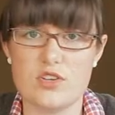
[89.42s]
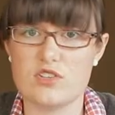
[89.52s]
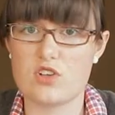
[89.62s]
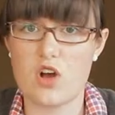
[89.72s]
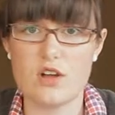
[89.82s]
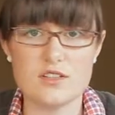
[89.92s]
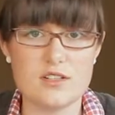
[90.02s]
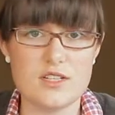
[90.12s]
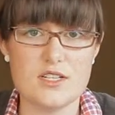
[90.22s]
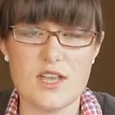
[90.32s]
is
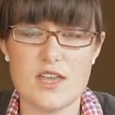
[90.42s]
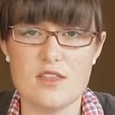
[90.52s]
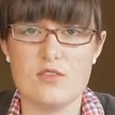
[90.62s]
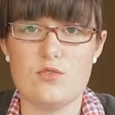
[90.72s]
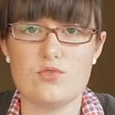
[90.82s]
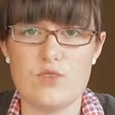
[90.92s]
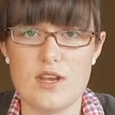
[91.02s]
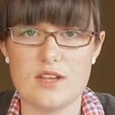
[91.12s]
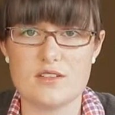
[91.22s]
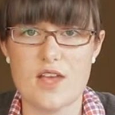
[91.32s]
constantly taking those
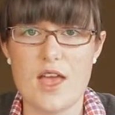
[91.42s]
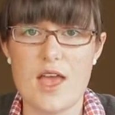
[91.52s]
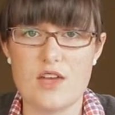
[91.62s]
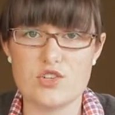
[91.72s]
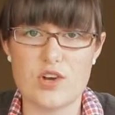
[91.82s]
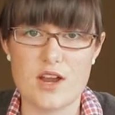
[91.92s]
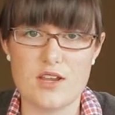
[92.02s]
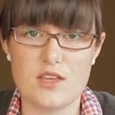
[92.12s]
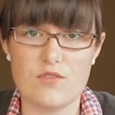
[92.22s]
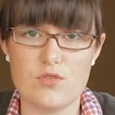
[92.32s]
readings and trying to
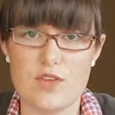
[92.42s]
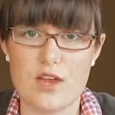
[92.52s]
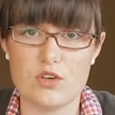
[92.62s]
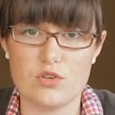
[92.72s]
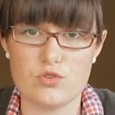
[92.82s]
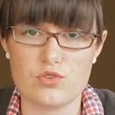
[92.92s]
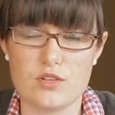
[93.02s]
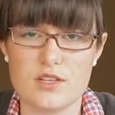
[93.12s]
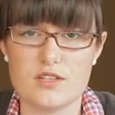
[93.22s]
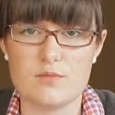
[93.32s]
give you that
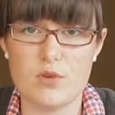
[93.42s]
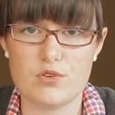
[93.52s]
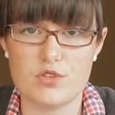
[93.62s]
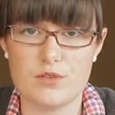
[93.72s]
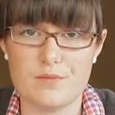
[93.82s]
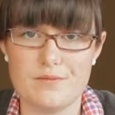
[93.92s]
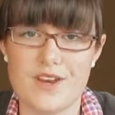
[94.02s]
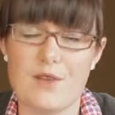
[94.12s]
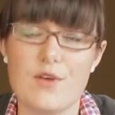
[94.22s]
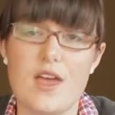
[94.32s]
neutral exposure.
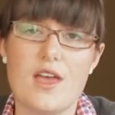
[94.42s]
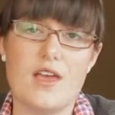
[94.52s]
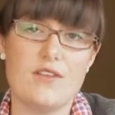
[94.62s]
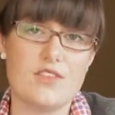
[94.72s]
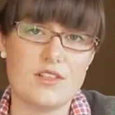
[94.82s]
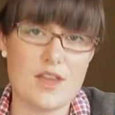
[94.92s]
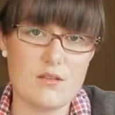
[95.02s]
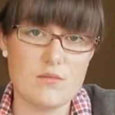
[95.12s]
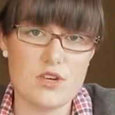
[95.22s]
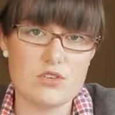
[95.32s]
Now, if the
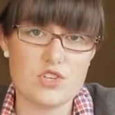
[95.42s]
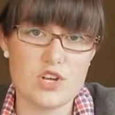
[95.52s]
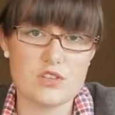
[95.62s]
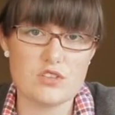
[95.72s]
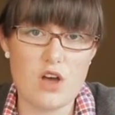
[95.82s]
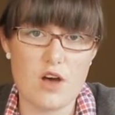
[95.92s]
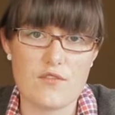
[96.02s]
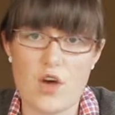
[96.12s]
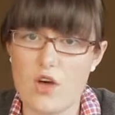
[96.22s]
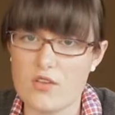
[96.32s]
light meter shuts
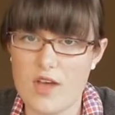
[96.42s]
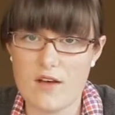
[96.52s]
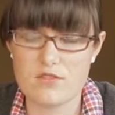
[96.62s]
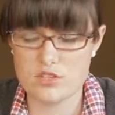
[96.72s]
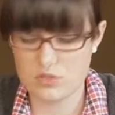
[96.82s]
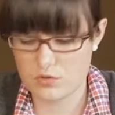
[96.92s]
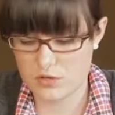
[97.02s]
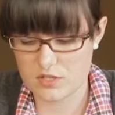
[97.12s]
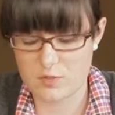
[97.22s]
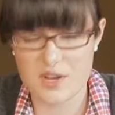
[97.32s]
off, all you have to do
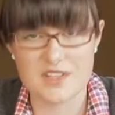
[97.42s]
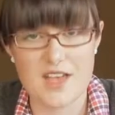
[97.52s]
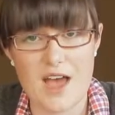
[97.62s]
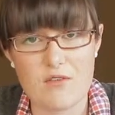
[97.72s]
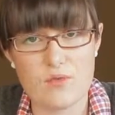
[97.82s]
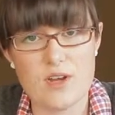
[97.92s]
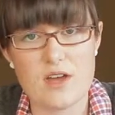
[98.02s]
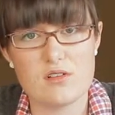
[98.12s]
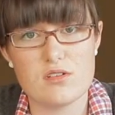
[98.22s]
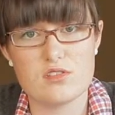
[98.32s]
is press halfway
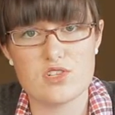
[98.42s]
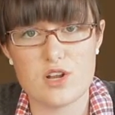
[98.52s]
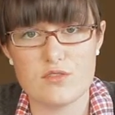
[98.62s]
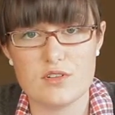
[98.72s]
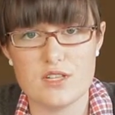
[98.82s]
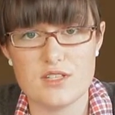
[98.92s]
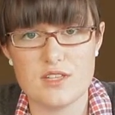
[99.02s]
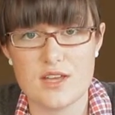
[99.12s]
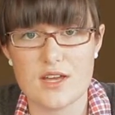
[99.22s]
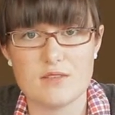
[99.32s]
down on the shutter release
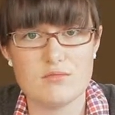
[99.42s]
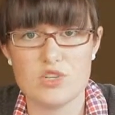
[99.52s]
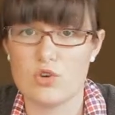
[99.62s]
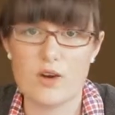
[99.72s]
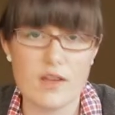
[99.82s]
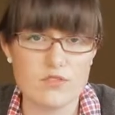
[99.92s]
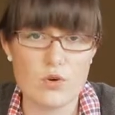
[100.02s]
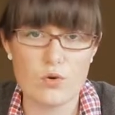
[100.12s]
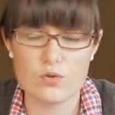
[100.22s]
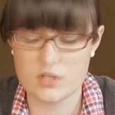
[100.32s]
again. You don't have to
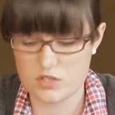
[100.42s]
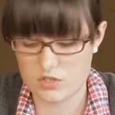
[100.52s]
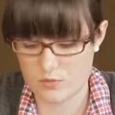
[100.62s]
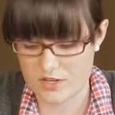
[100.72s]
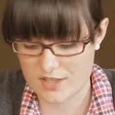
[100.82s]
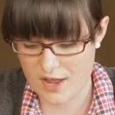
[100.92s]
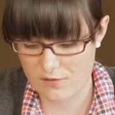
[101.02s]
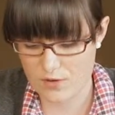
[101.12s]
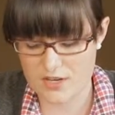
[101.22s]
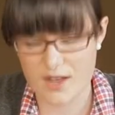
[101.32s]
hold it, just press
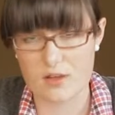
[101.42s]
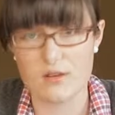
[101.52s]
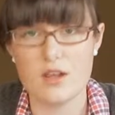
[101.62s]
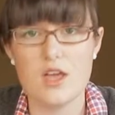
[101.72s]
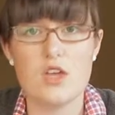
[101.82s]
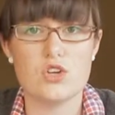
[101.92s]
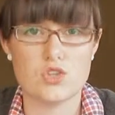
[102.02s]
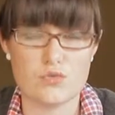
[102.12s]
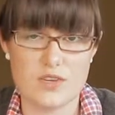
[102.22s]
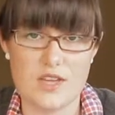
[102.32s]
halfway down
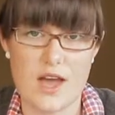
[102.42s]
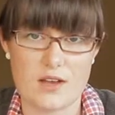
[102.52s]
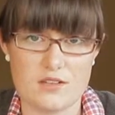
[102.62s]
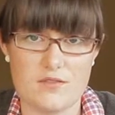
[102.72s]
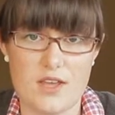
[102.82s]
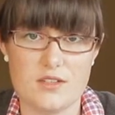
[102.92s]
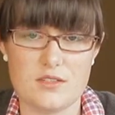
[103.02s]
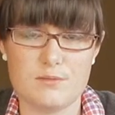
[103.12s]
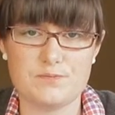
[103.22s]
to reactivate.